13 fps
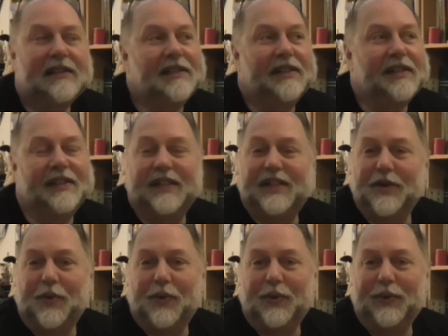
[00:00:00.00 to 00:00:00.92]
City
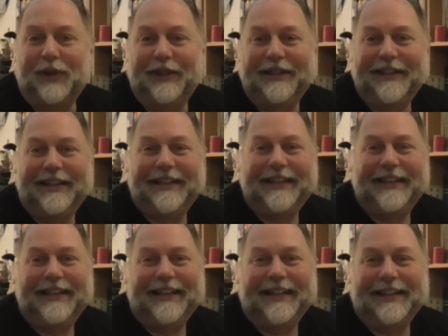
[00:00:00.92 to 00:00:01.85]
Hall,
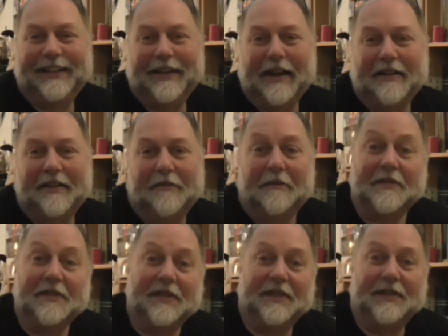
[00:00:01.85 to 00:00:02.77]
and
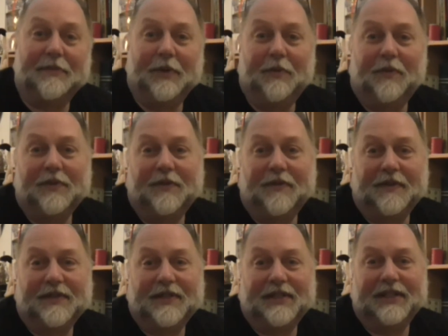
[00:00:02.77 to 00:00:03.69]
we walked
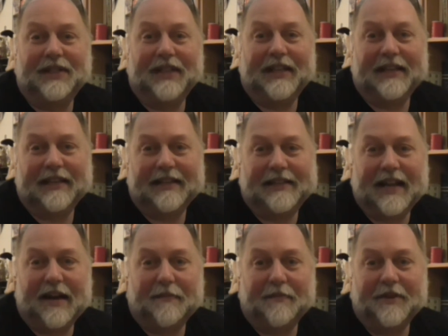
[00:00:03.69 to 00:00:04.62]
across
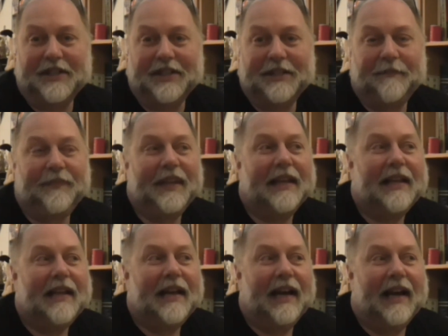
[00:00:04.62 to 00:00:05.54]
Tower Bridge,
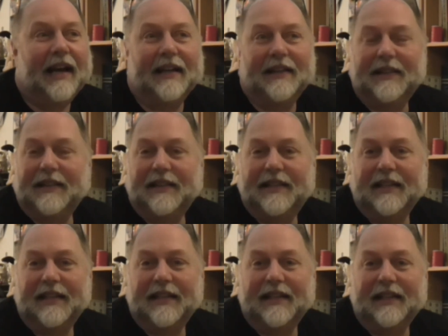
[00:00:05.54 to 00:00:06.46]
and
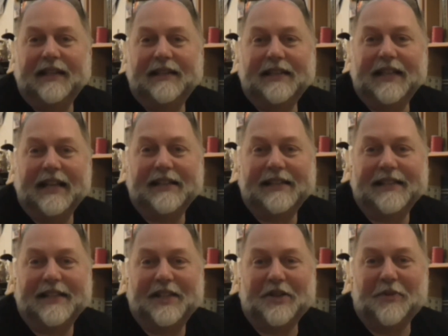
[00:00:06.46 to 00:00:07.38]
to get to
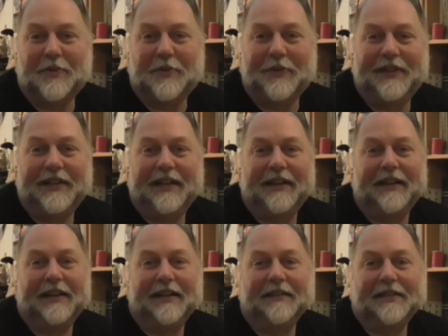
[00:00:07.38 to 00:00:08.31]
City Hall,
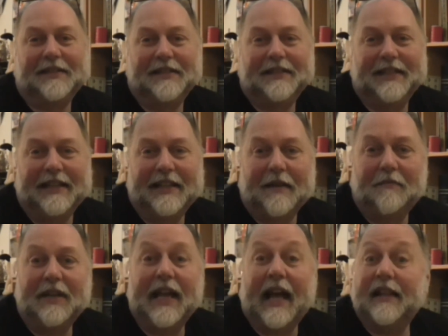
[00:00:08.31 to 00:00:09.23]
and then
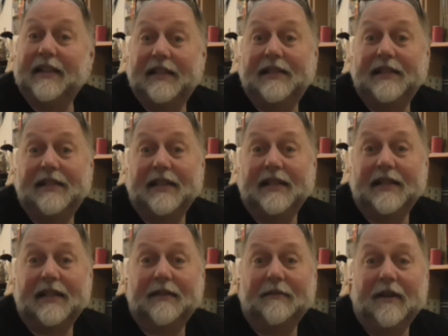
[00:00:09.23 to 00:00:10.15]
we had
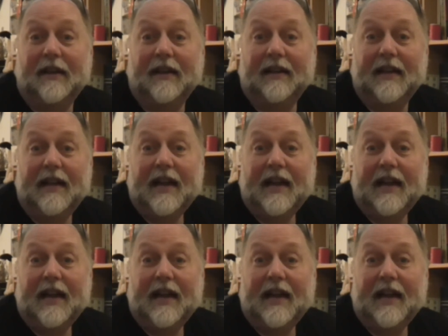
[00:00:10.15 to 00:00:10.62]
the